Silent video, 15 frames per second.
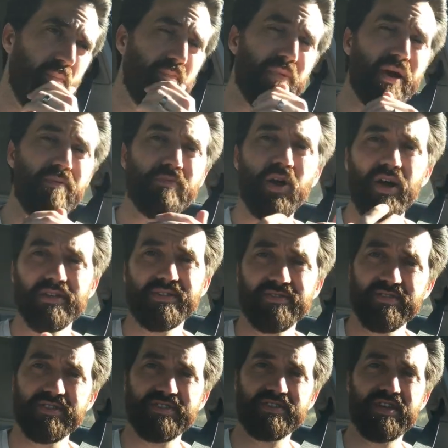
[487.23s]
but I'm
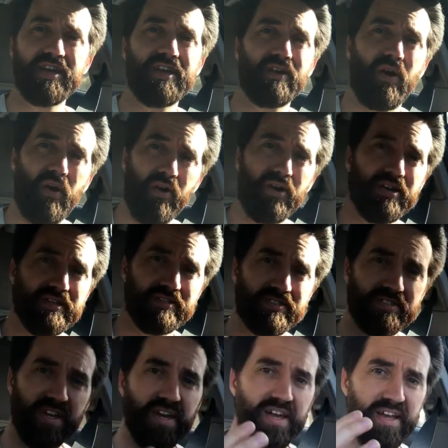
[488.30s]
constantly seeing artists
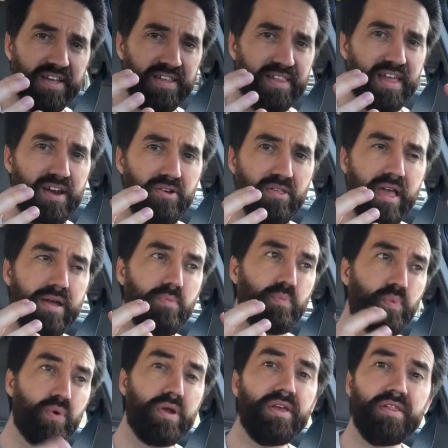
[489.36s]
that are like
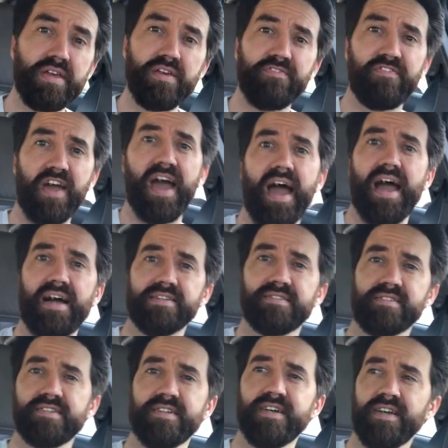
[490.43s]
really fast